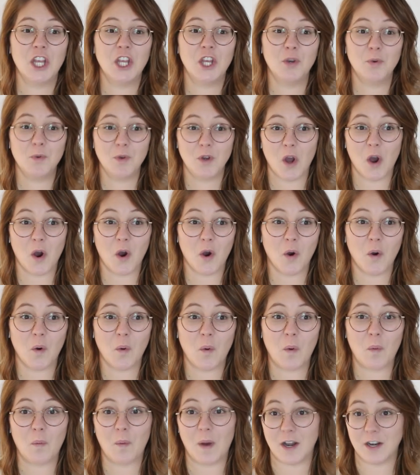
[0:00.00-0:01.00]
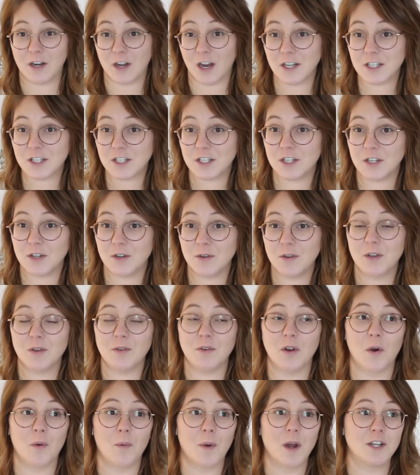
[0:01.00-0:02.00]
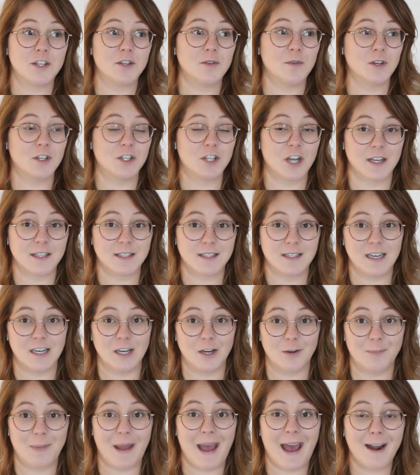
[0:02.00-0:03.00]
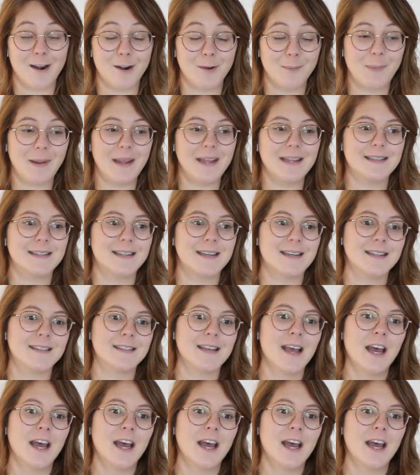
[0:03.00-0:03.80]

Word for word: you know what not to do, you know what to adjust in your pattern pieces,